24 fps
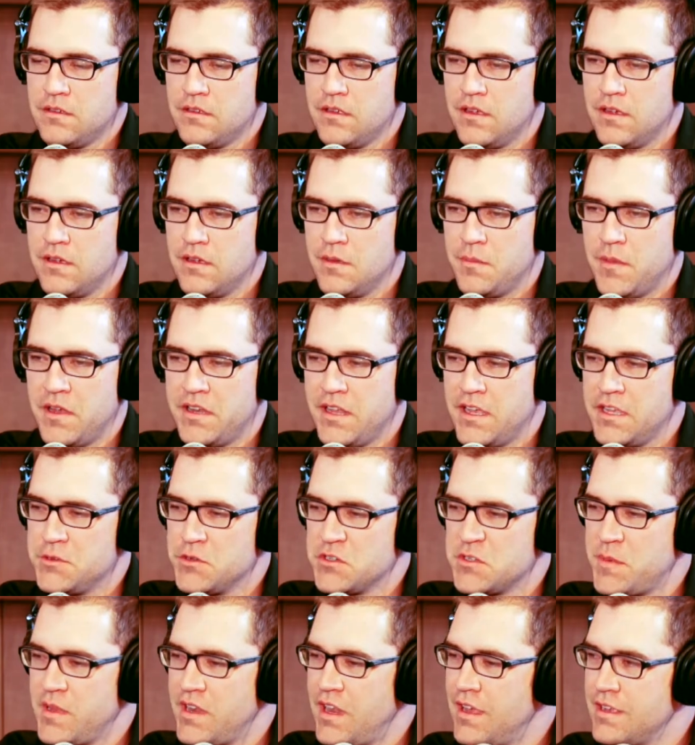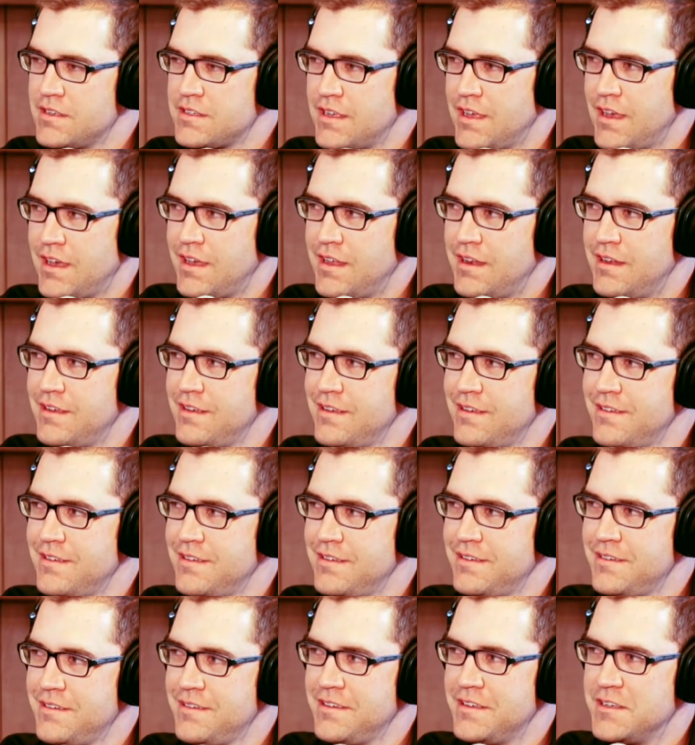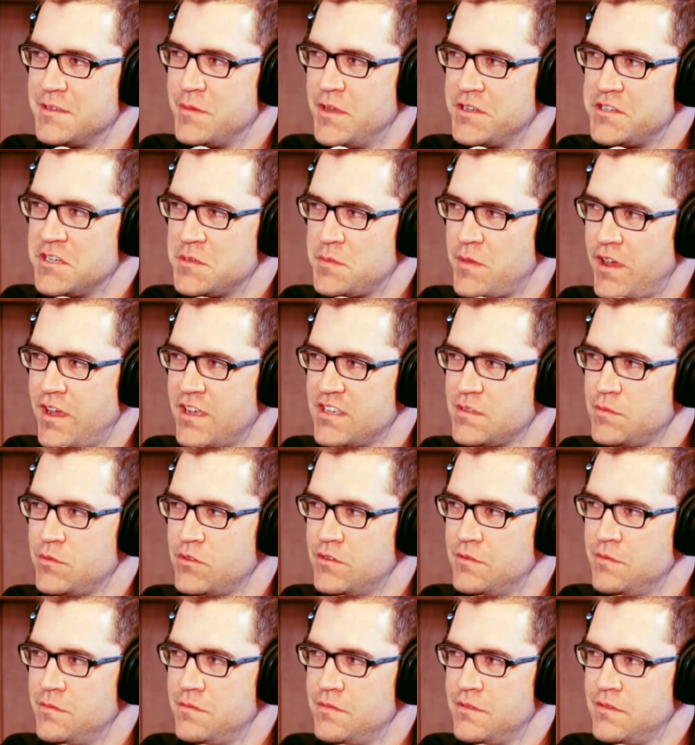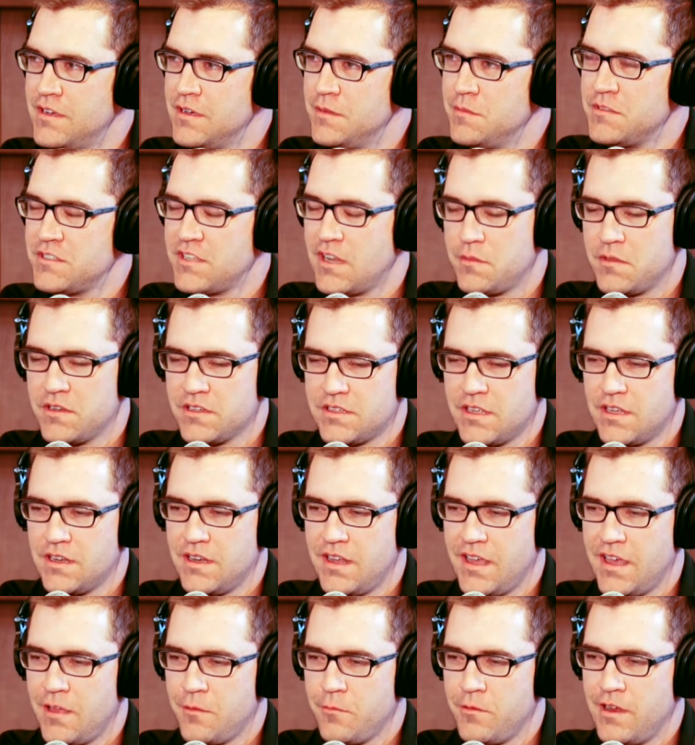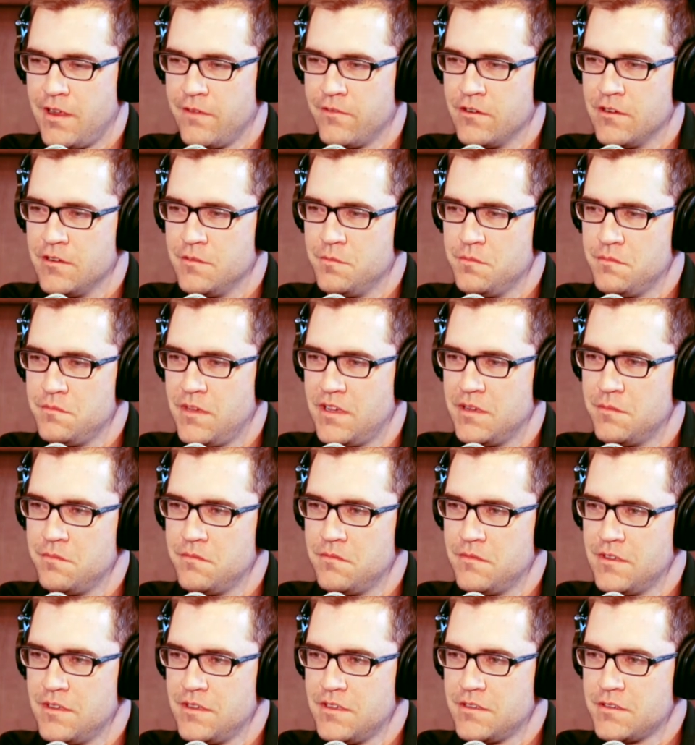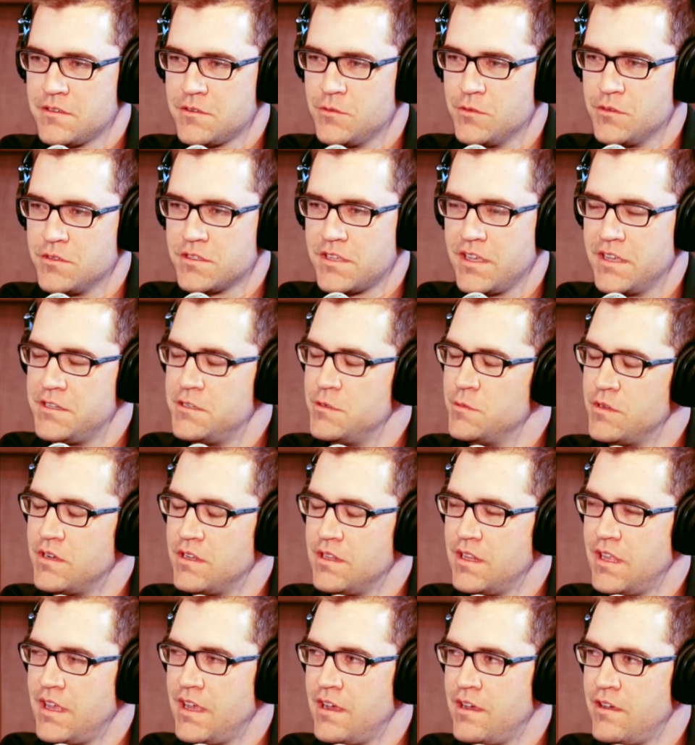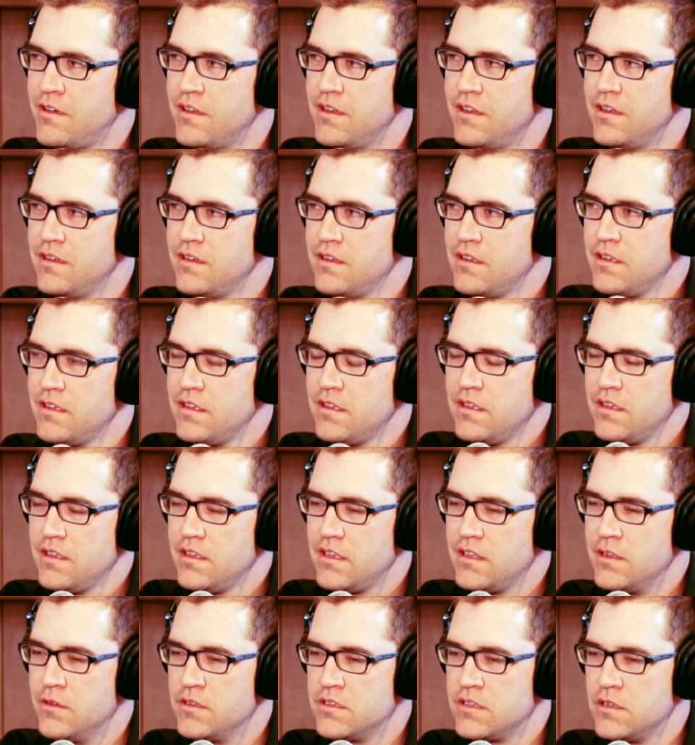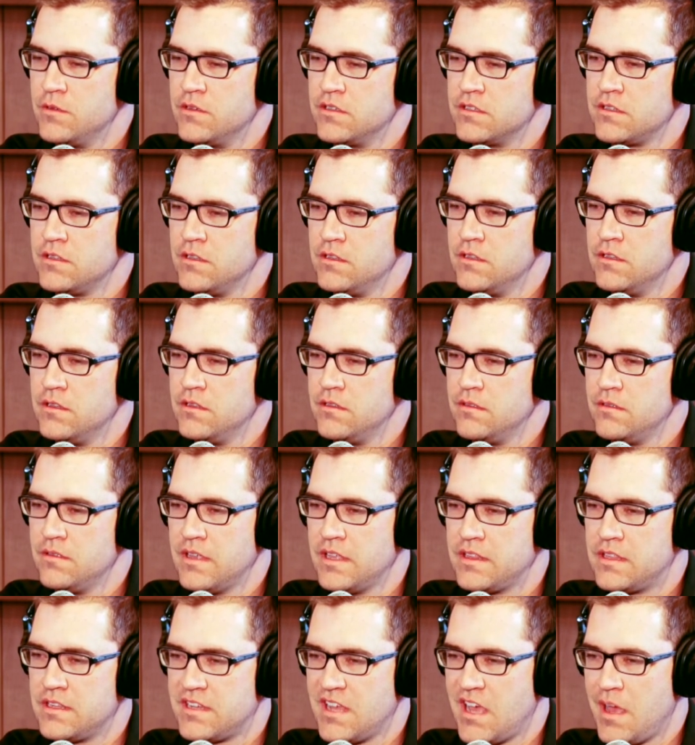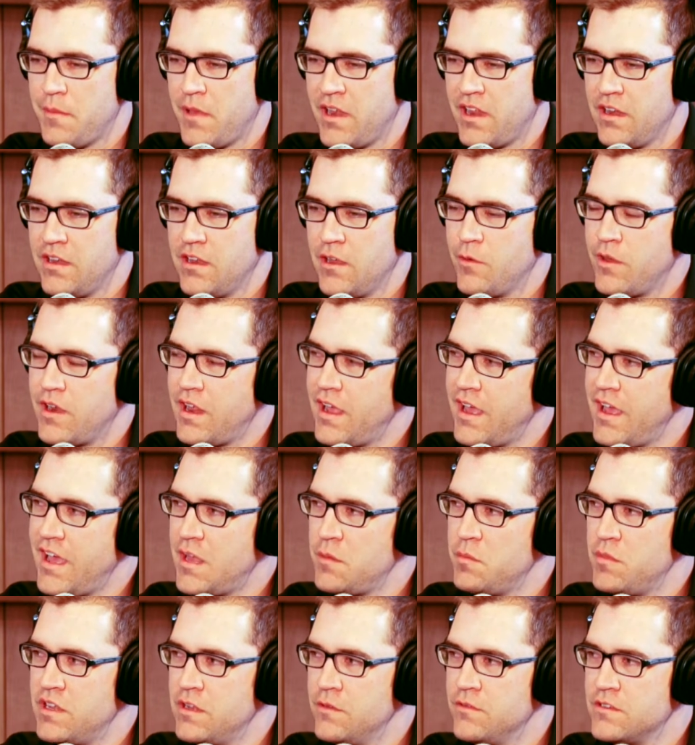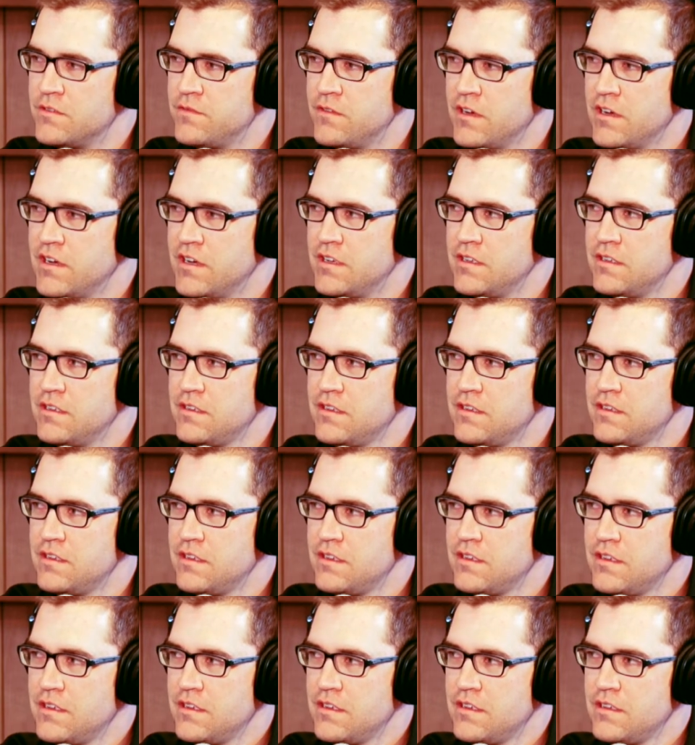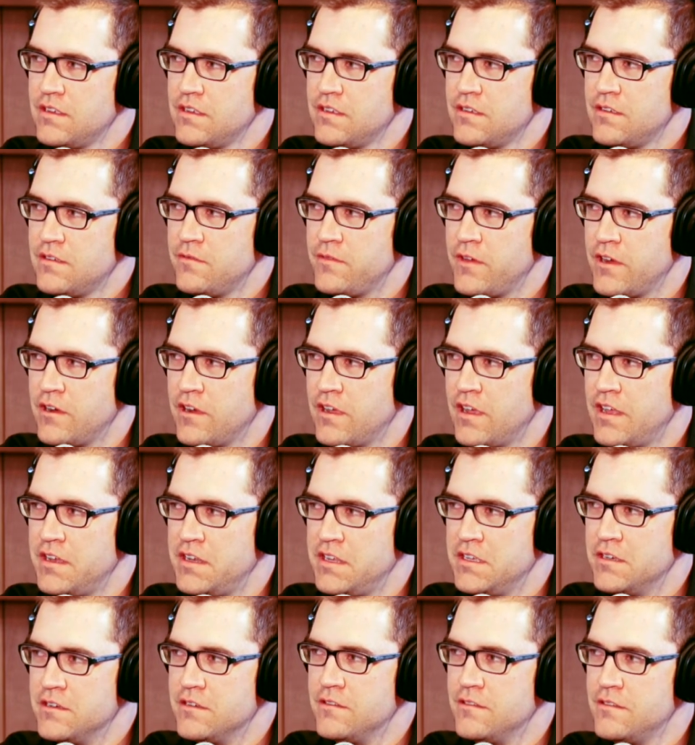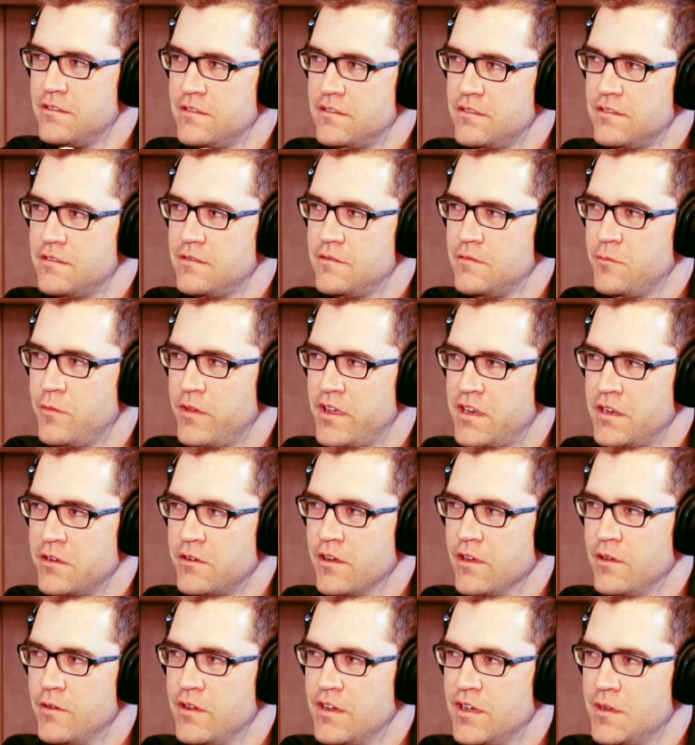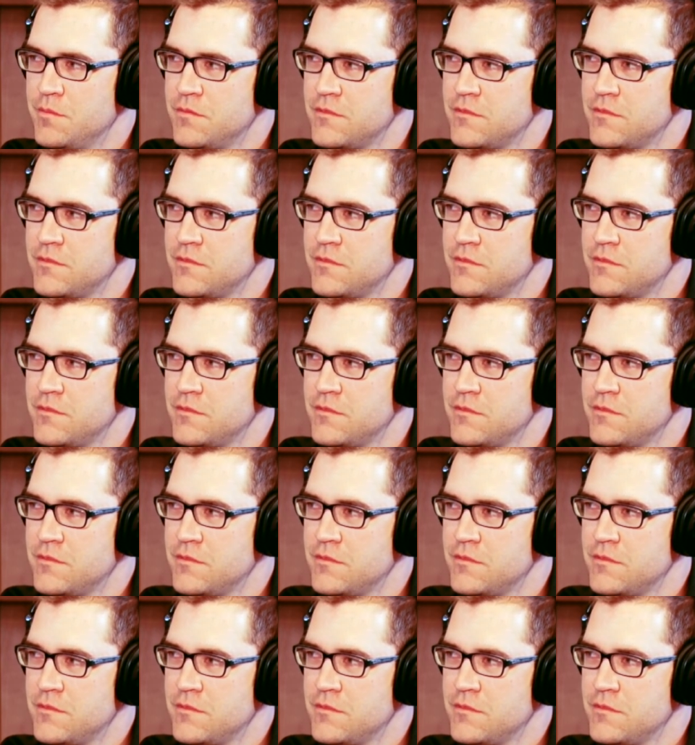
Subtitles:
My days are spent outside as much as possible, sun up to sundown, whenever my school schedule would allow. And it was at the time I didn't know what I had, but it was very, very ideal way to grow up.